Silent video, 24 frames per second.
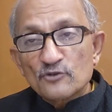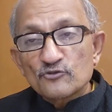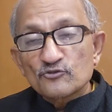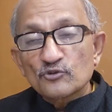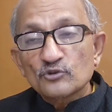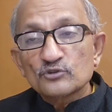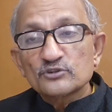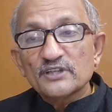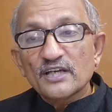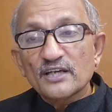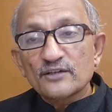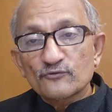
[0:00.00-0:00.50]

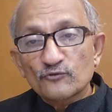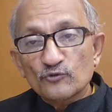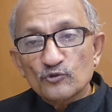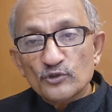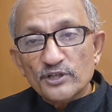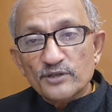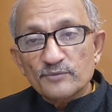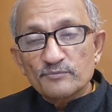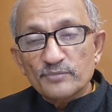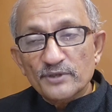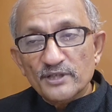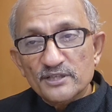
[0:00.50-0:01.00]
So
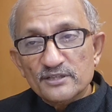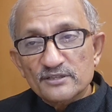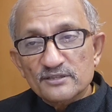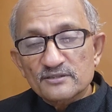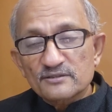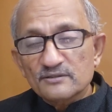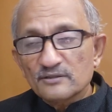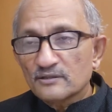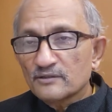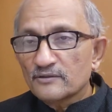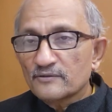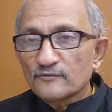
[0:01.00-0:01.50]
therefore he
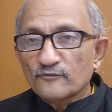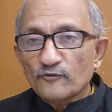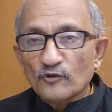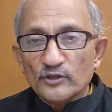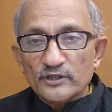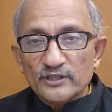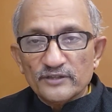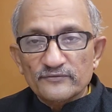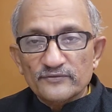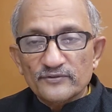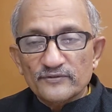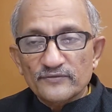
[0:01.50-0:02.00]
pays
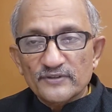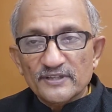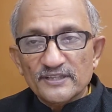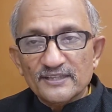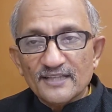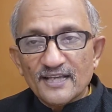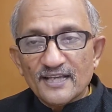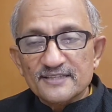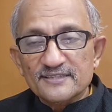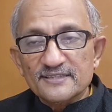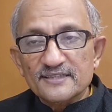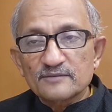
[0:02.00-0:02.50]
40-50
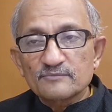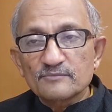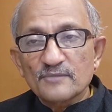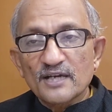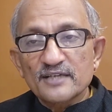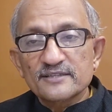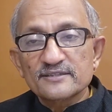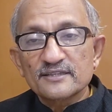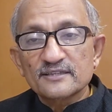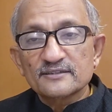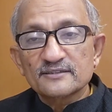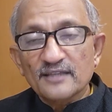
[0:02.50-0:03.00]
lakhs and
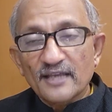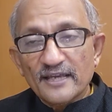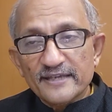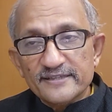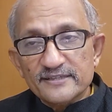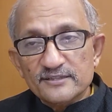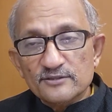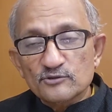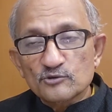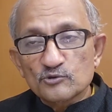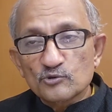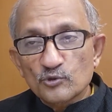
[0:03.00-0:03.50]
buys a
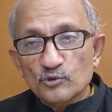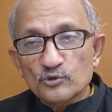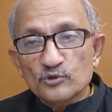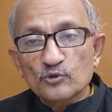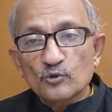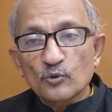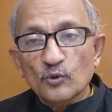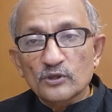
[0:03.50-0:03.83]
nice good